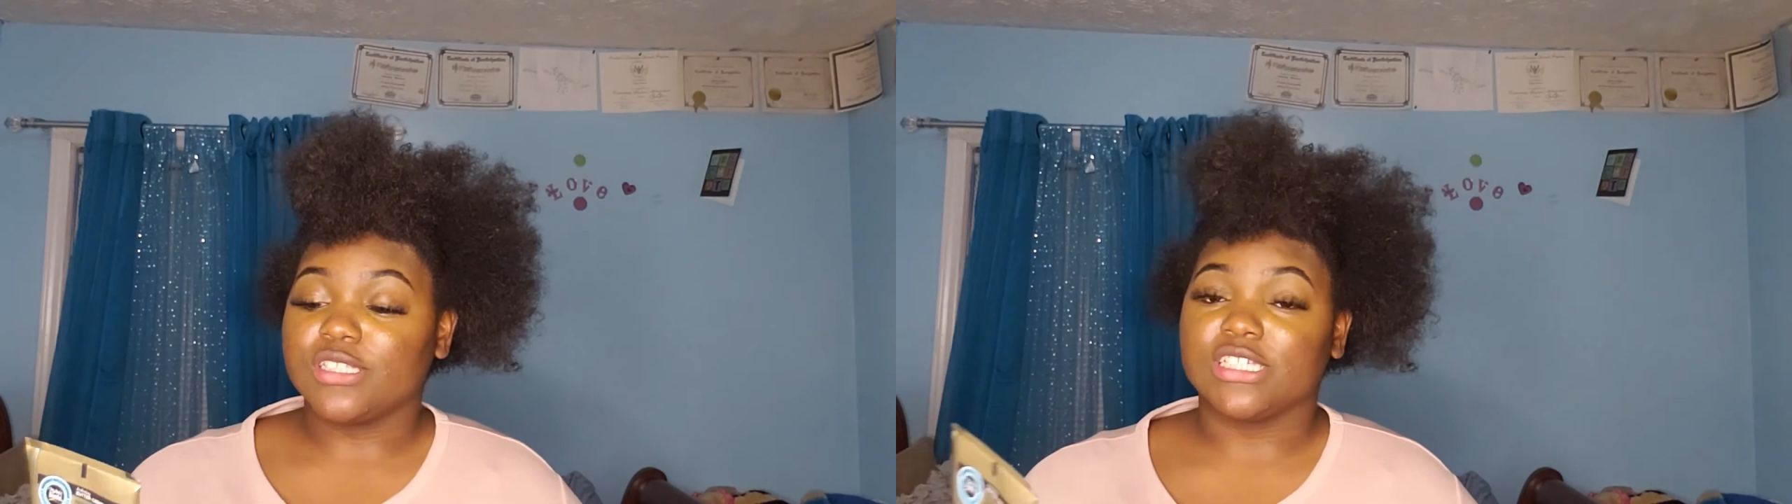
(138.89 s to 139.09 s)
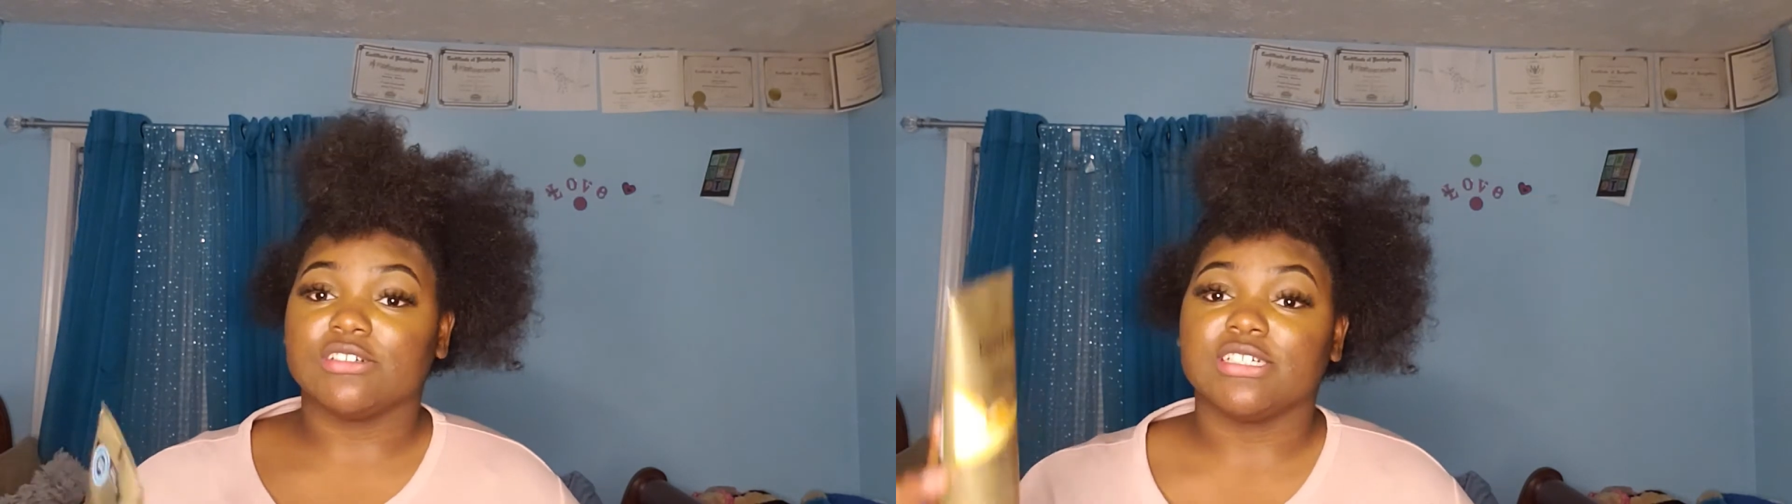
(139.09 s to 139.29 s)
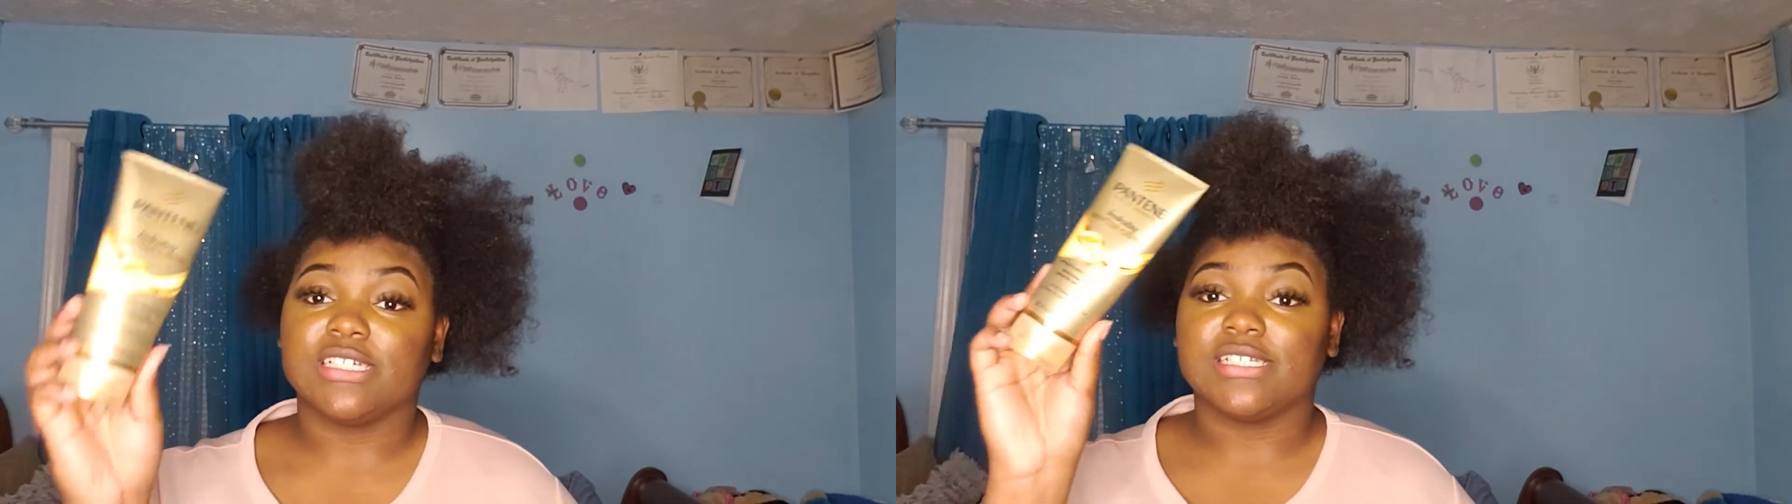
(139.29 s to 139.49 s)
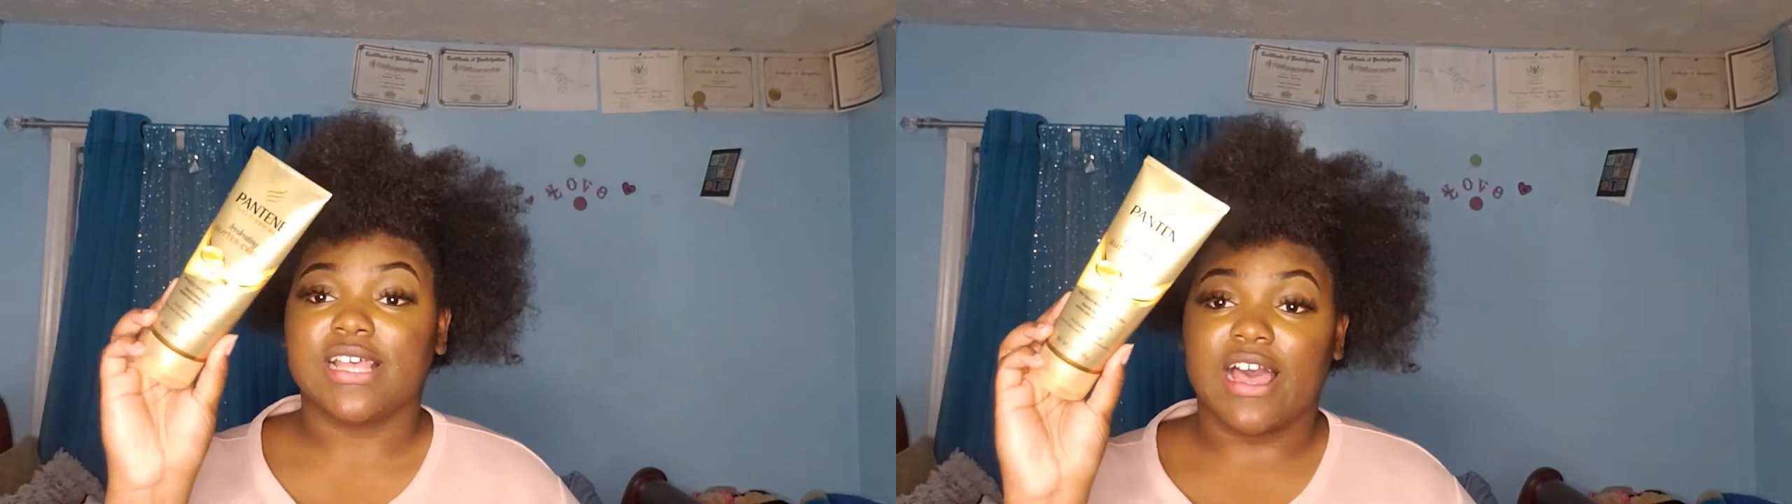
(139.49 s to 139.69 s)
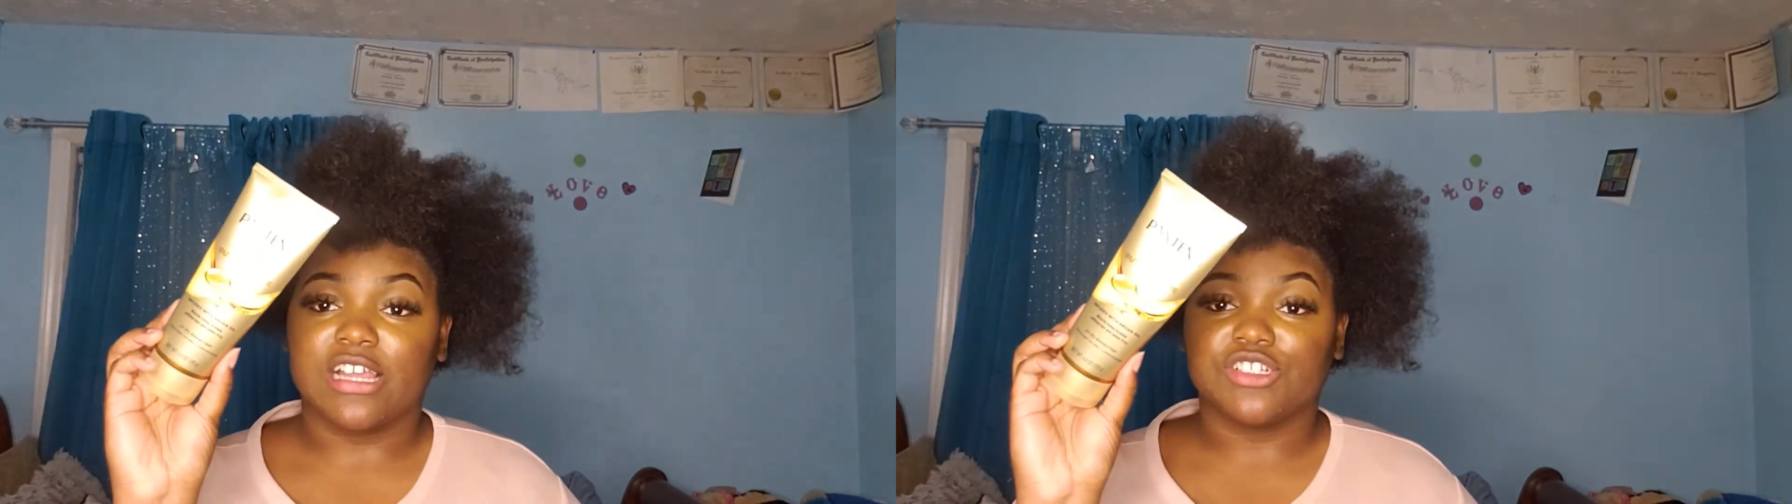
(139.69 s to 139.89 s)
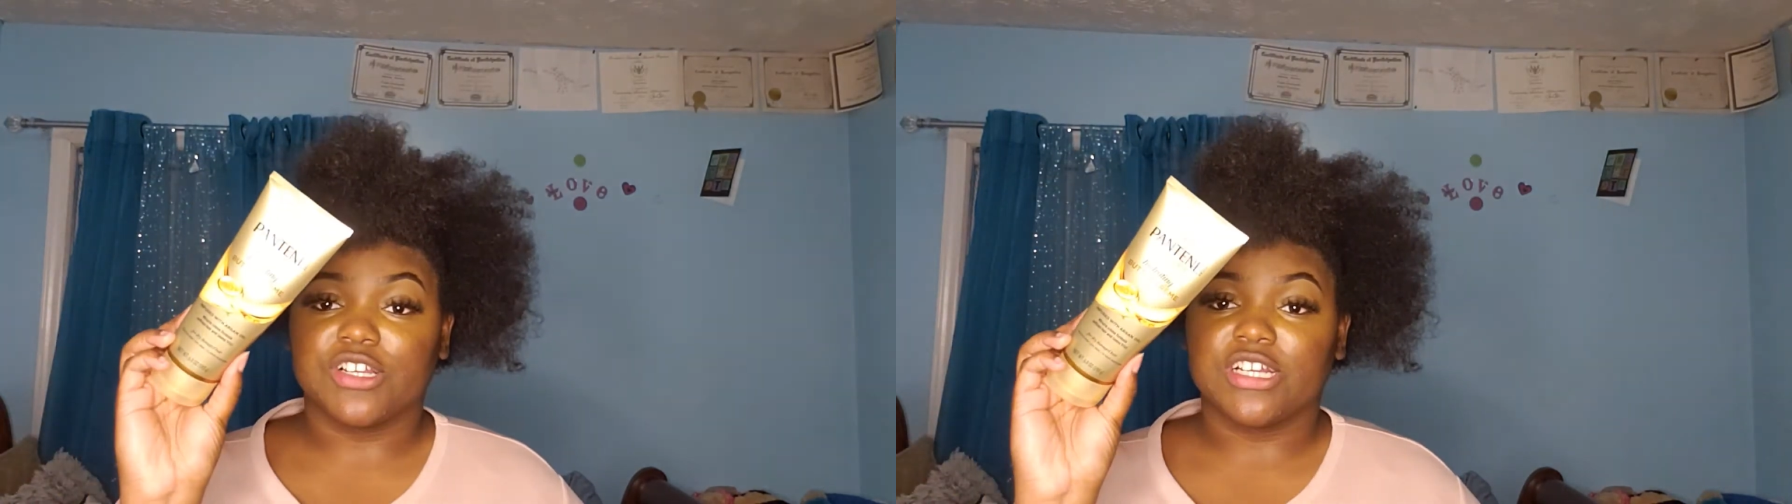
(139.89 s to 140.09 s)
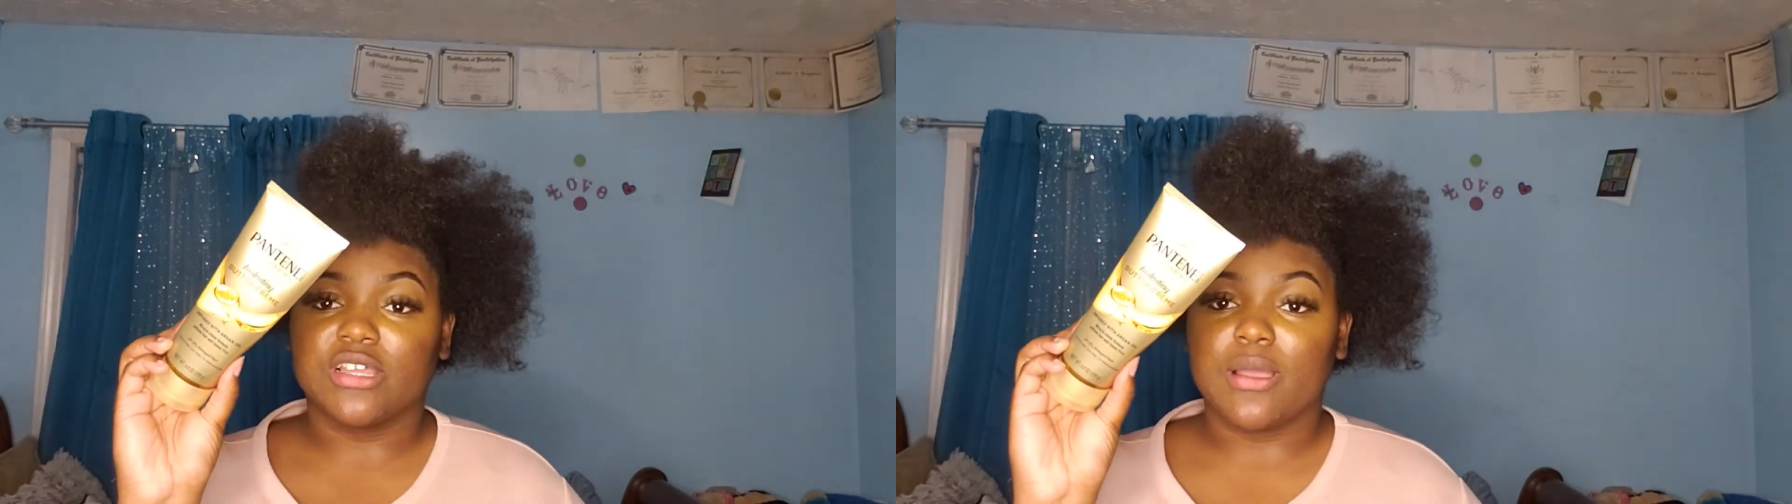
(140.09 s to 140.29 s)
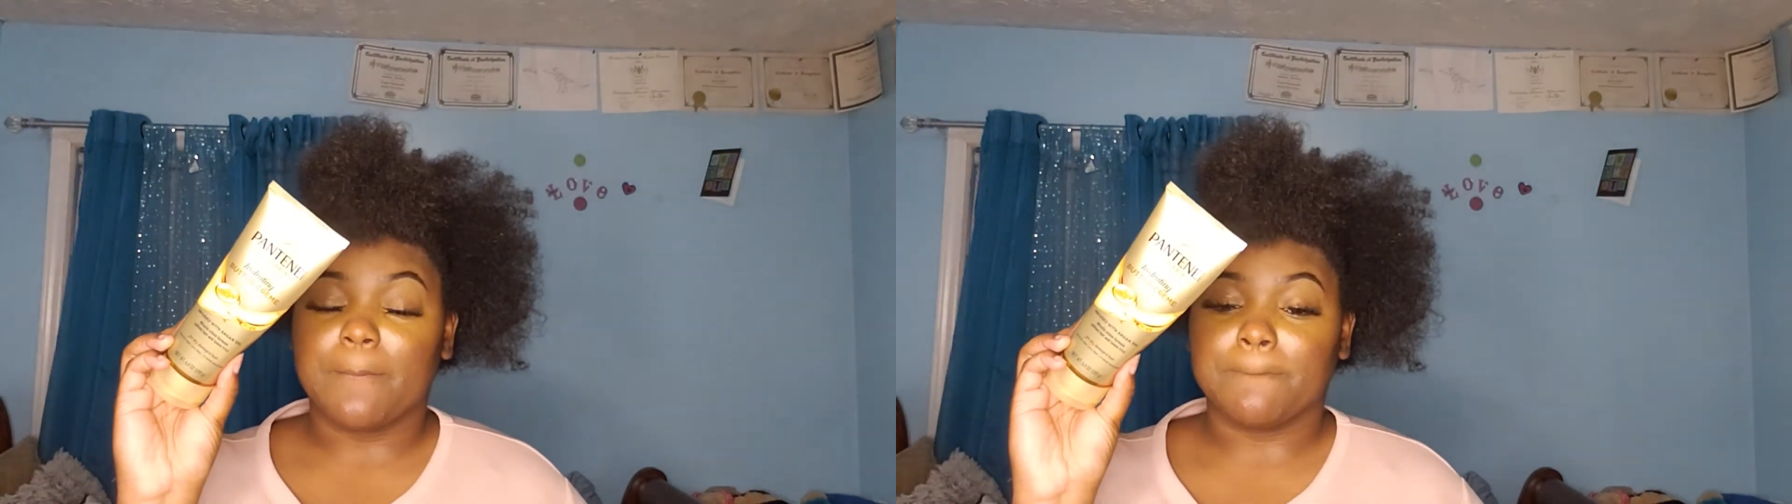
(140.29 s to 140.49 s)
Series Hydrating